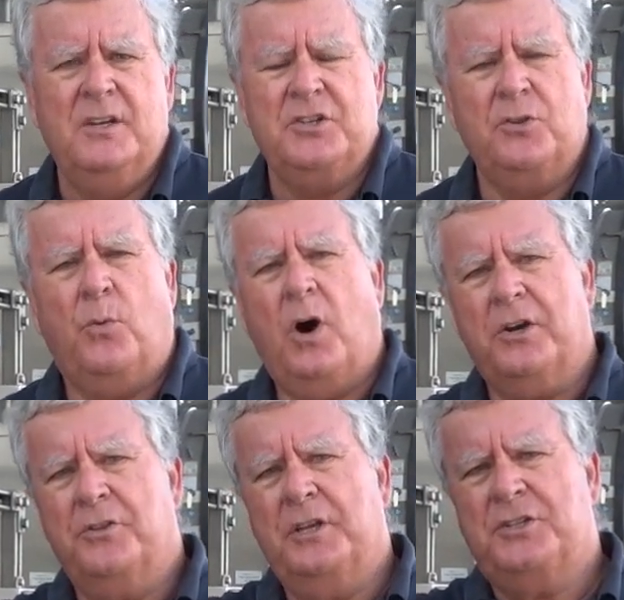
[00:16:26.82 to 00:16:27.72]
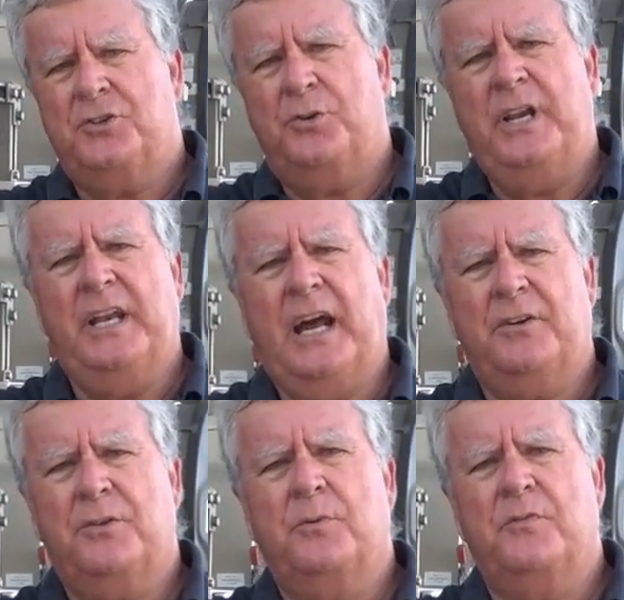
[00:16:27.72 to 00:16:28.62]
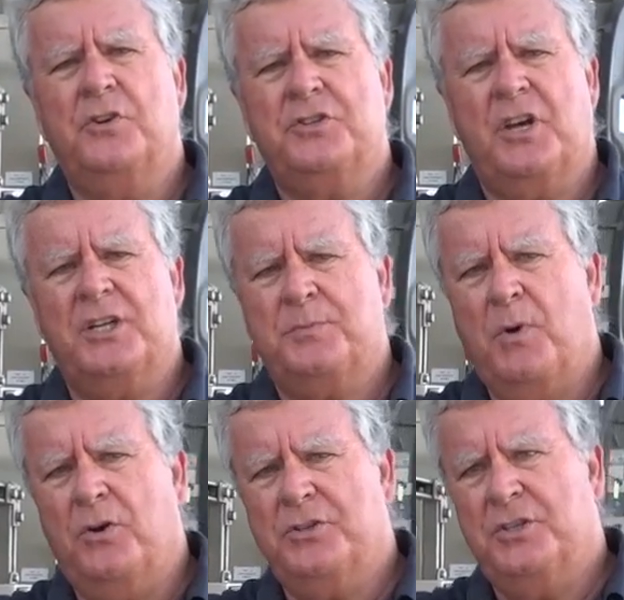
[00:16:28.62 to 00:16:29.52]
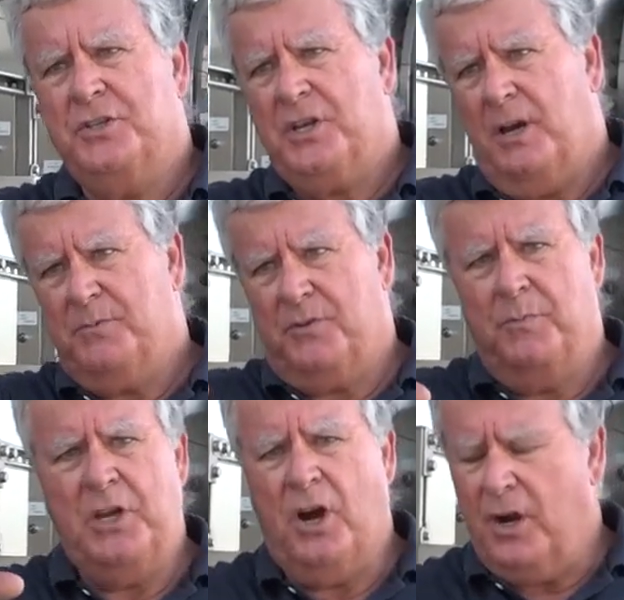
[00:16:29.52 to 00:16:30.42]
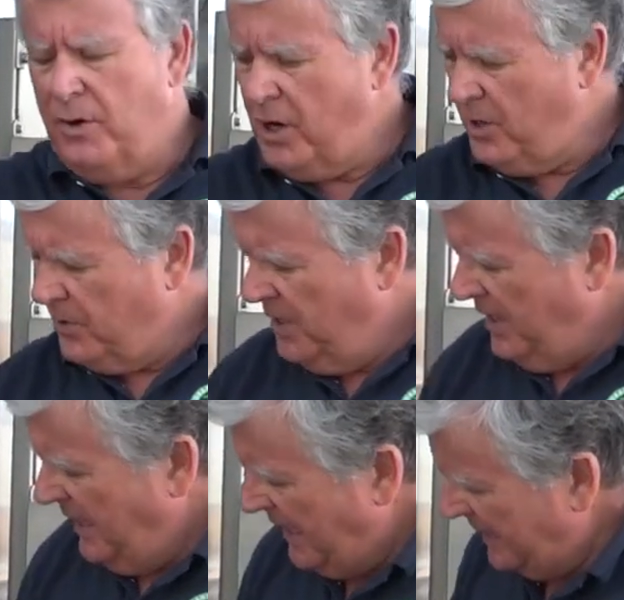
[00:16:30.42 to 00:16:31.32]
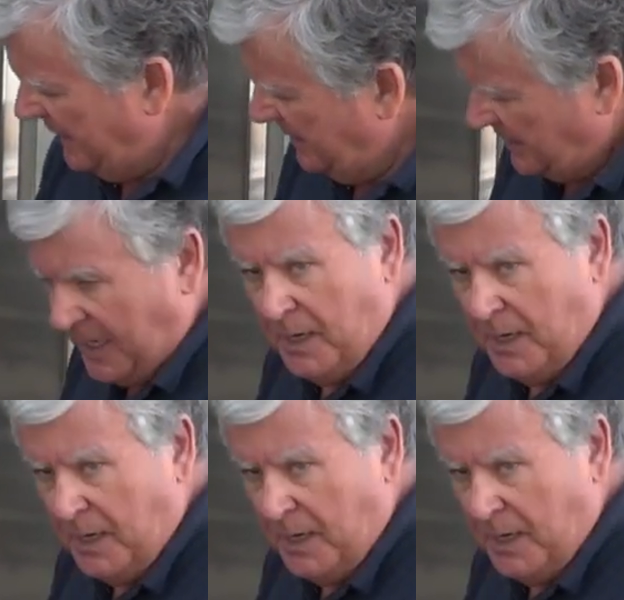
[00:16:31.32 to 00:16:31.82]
So the water that's treated out of the reverse osmosis comes from the RO, and then it